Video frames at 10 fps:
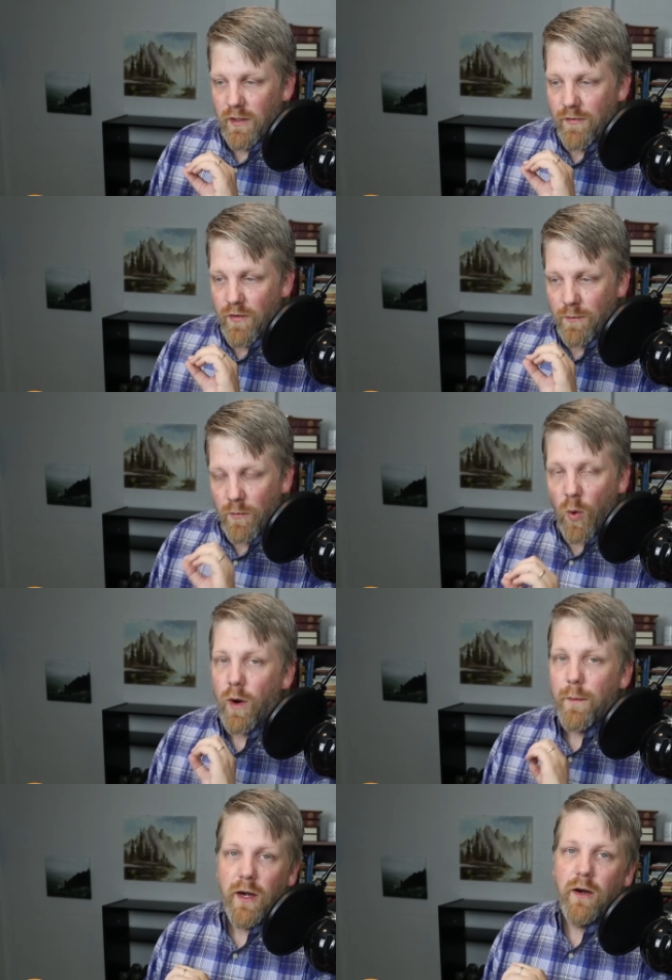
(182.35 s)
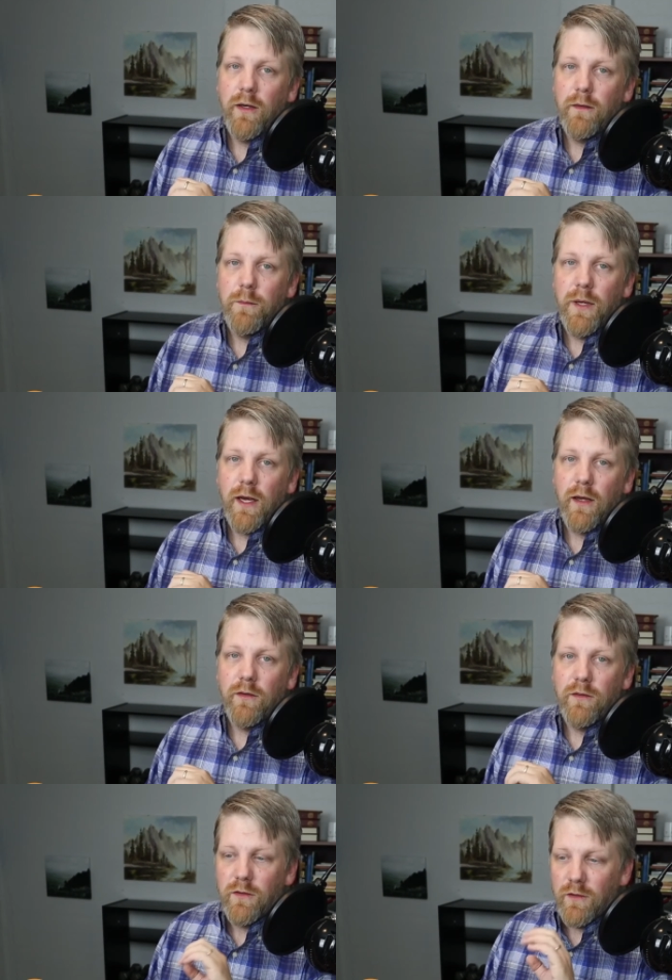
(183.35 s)
even more apparent
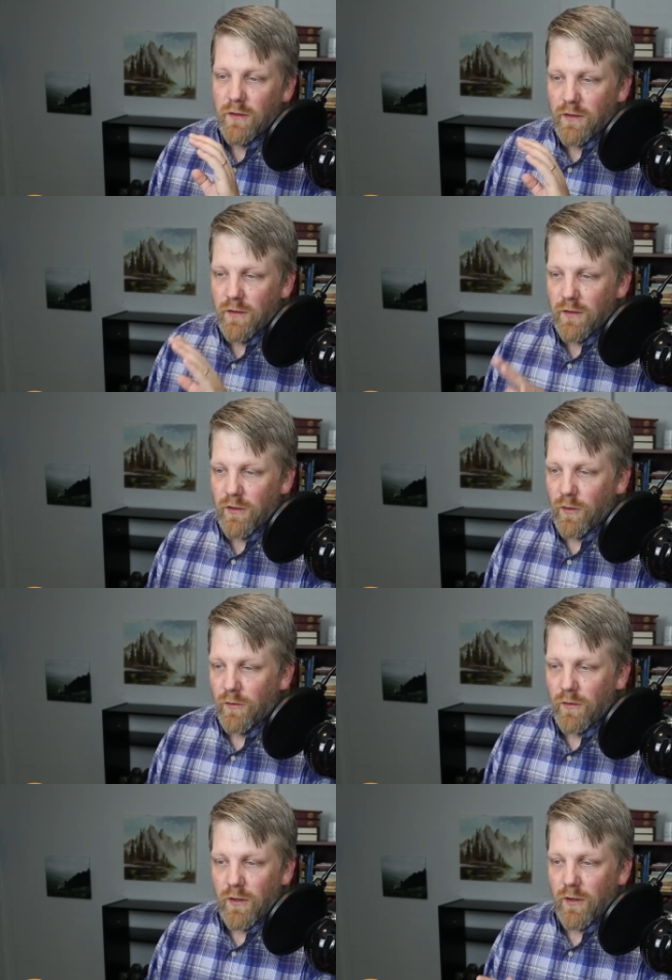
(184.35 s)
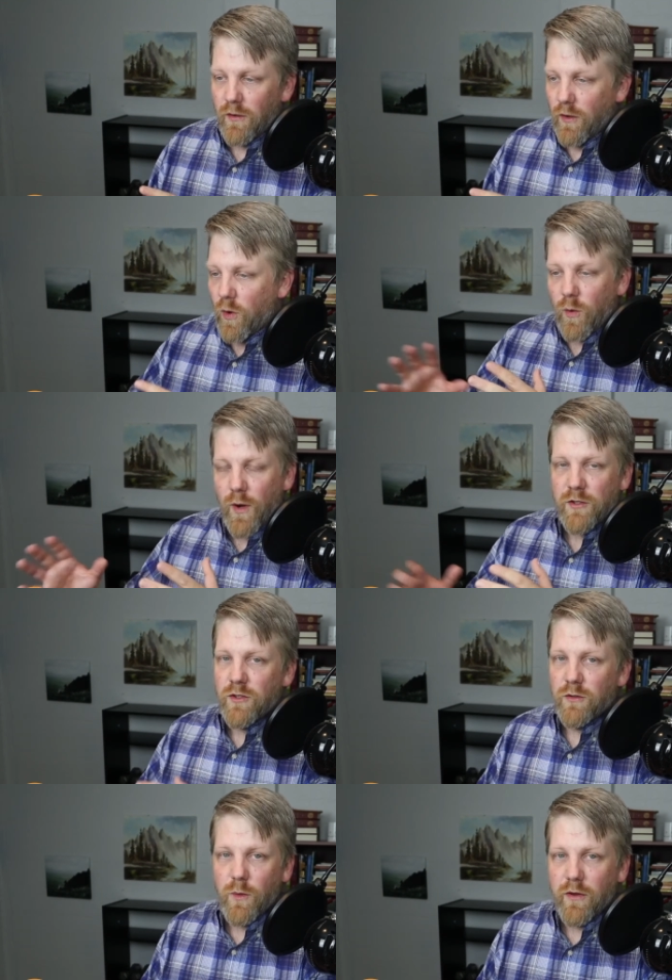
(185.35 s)
because you know the the whole
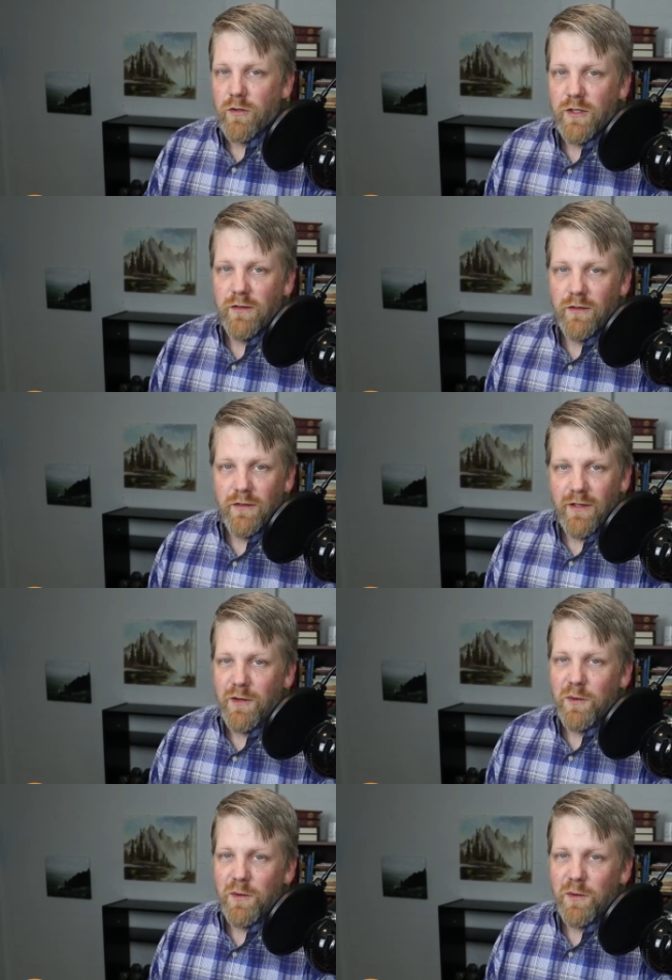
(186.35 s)
question is whether Jesus is